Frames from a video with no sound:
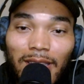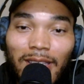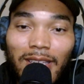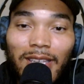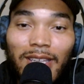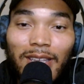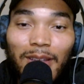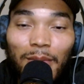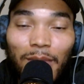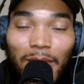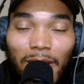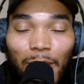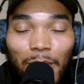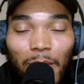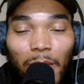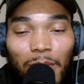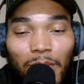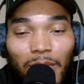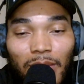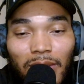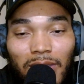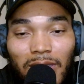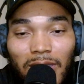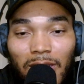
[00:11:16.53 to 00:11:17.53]
but I'm gonna
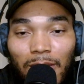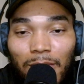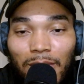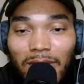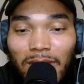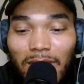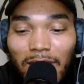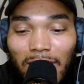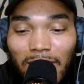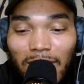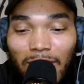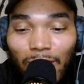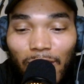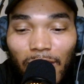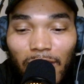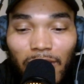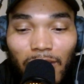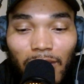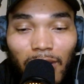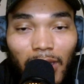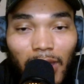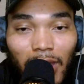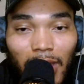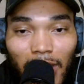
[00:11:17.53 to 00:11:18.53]
put you in a position where you can
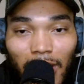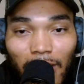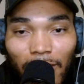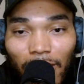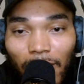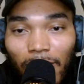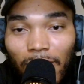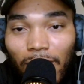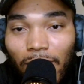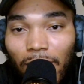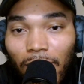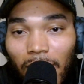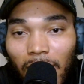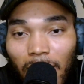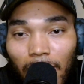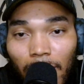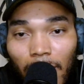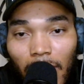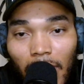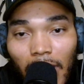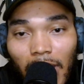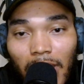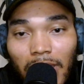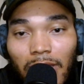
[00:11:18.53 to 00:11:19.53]
eat for free, man.
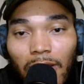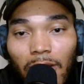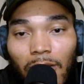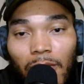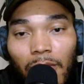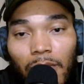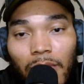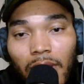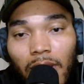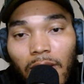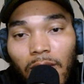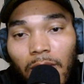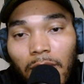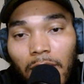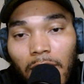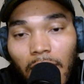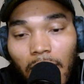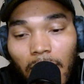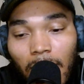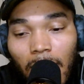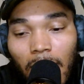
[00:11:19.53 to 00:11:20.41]
It's gonna be on me.